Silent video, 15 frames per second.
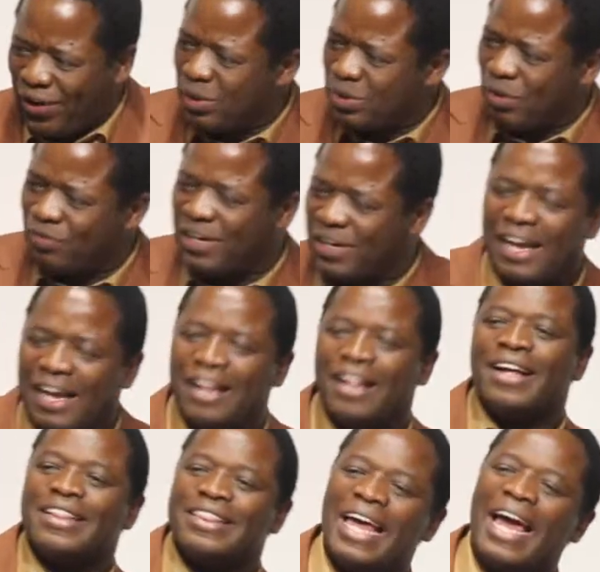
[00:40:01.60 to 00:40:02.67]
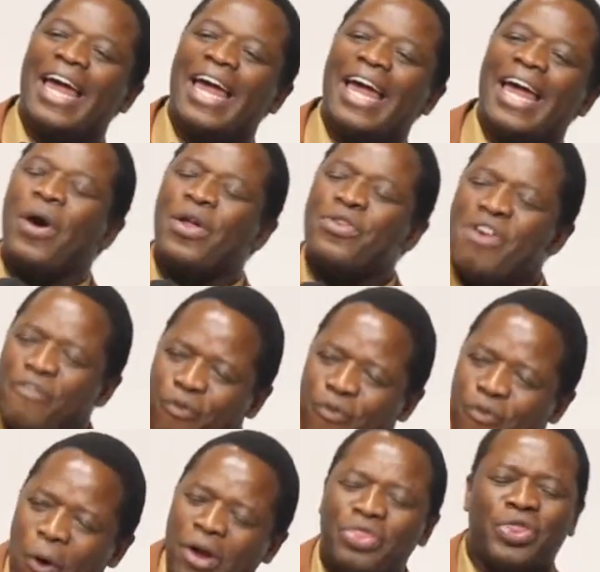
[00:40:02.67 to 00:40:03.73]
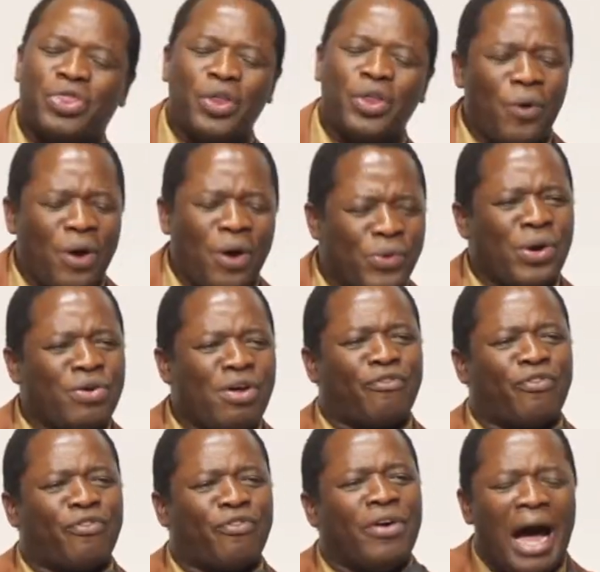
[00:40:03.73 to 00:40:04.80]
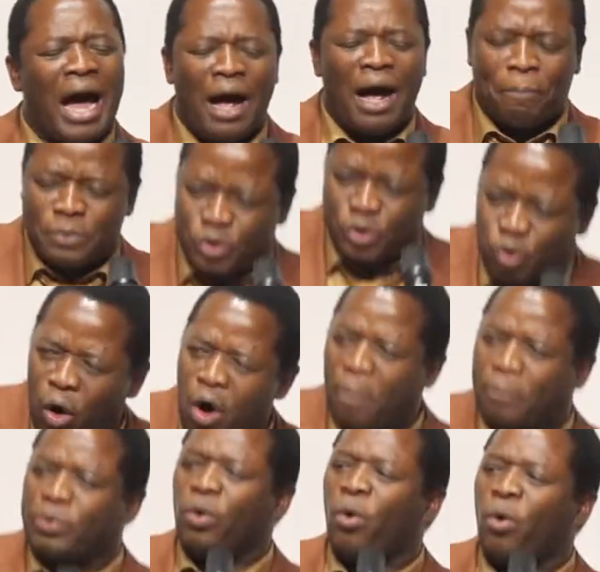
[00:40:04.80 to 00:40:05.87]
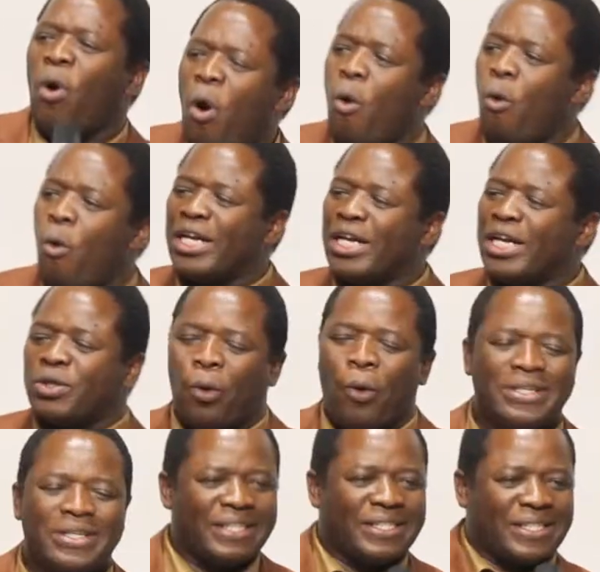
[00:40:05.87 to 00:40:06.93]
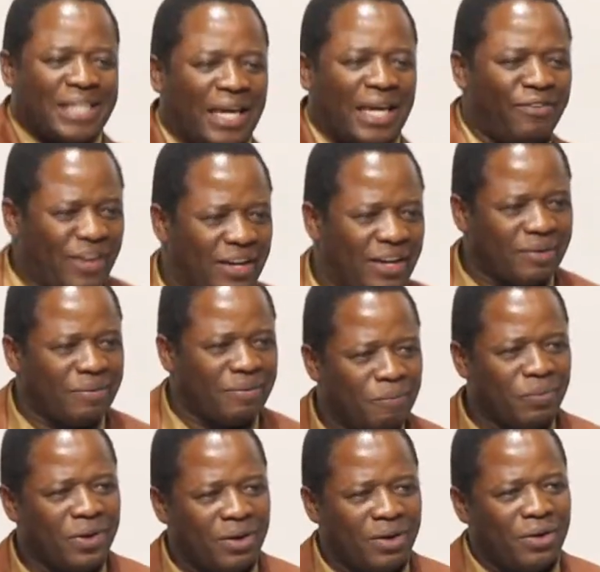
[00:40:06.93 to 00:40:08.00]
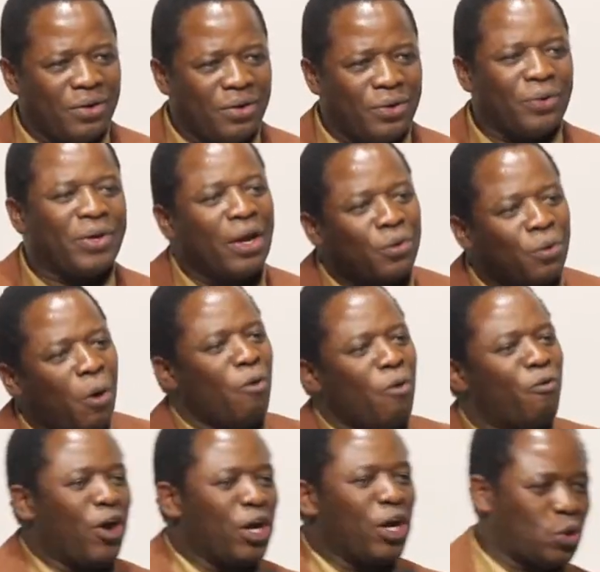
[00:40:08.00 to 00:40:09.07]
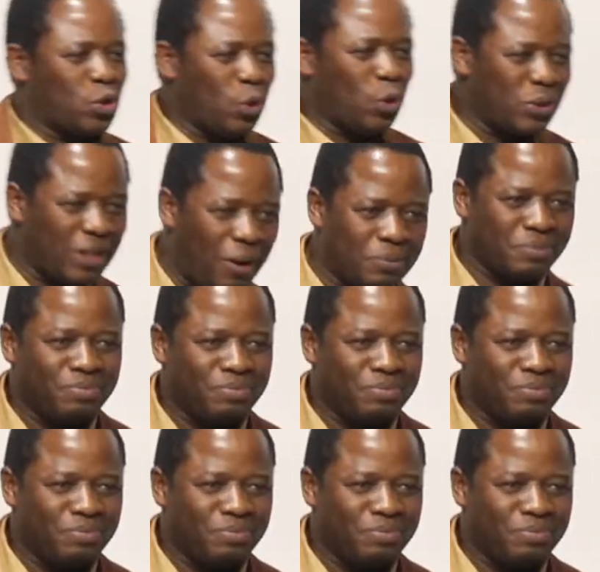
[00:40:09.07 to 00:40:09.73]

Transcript: weeks of Daniel, then when you have gone through, when you have absorbed all what God is giving, you can call for a showdown.